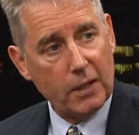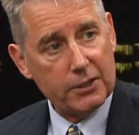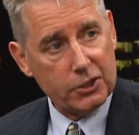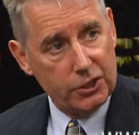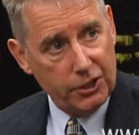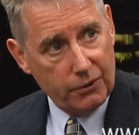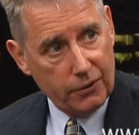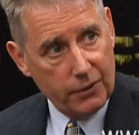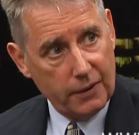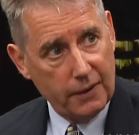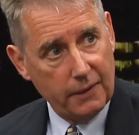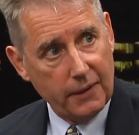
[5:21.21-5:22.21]
Plus,
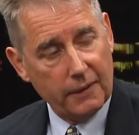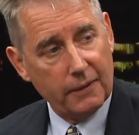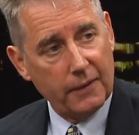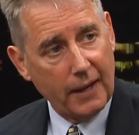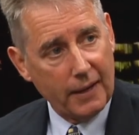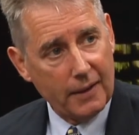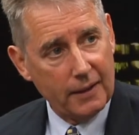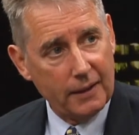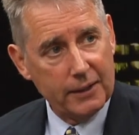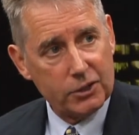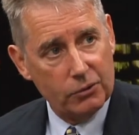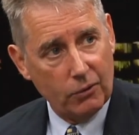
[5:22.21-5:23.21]
Jared, the other,
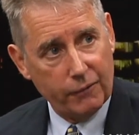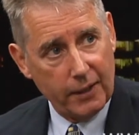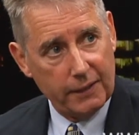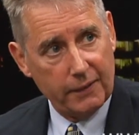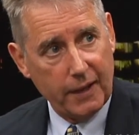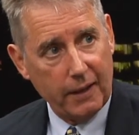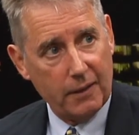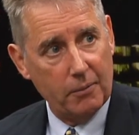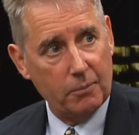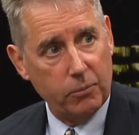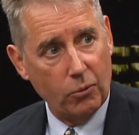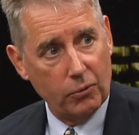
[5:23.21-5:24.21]
let's not forget the other
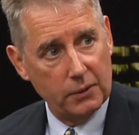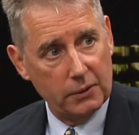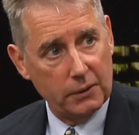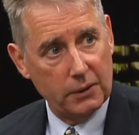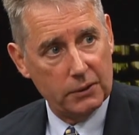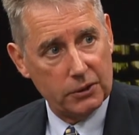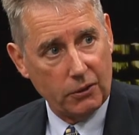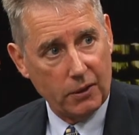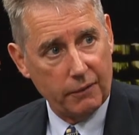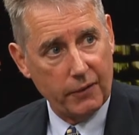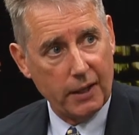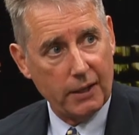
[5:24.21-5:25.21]
important side
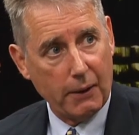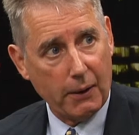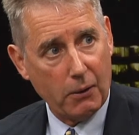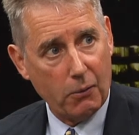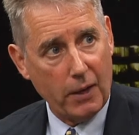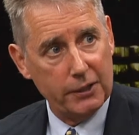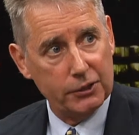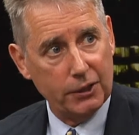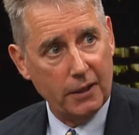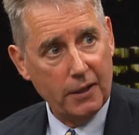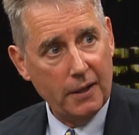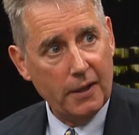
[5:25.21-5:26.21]
of the
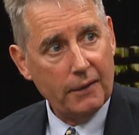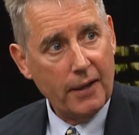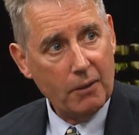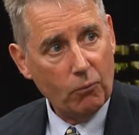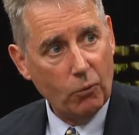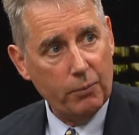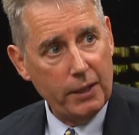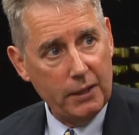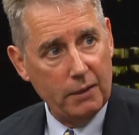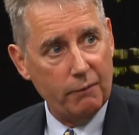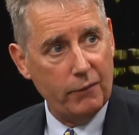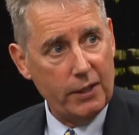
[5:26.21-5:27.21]
equation. That will be
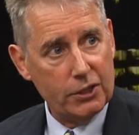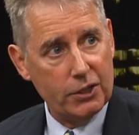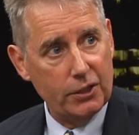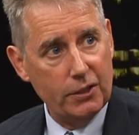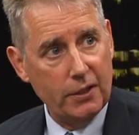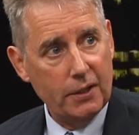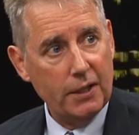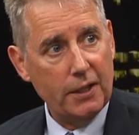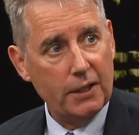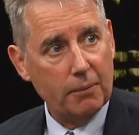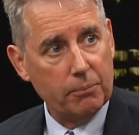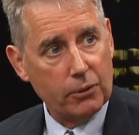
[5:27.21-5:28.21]
invested
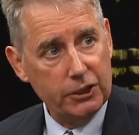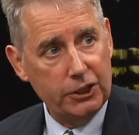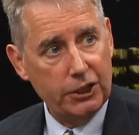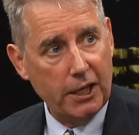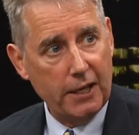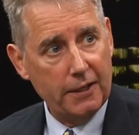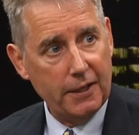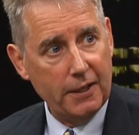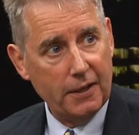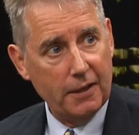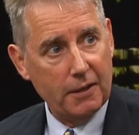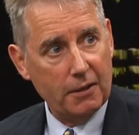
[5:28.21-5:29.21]
in
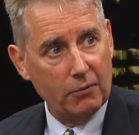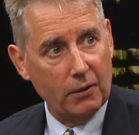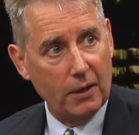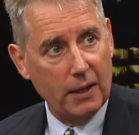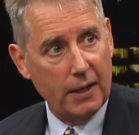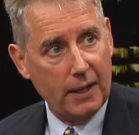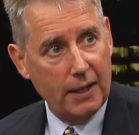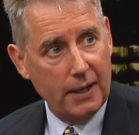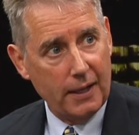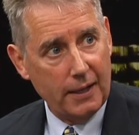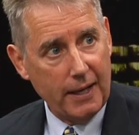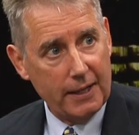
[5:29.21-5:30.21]
appreciating
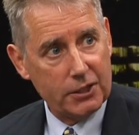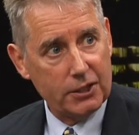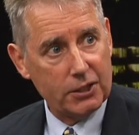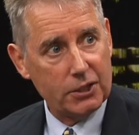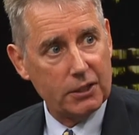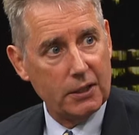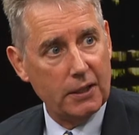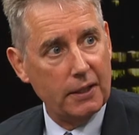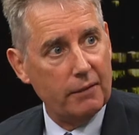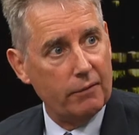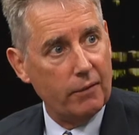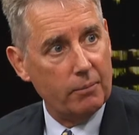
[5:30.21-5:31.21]
assets,
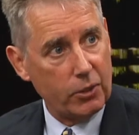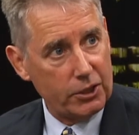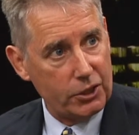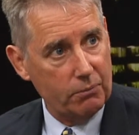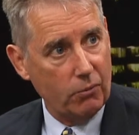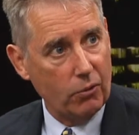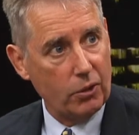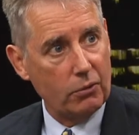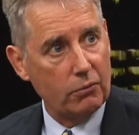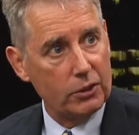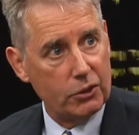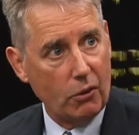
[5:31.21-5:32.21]
in bricks and mortar
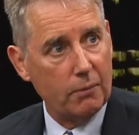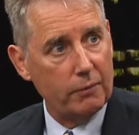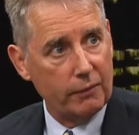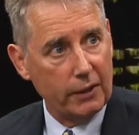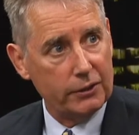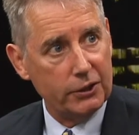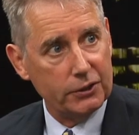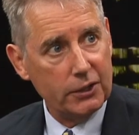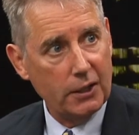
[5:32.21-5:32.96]
retirement villages.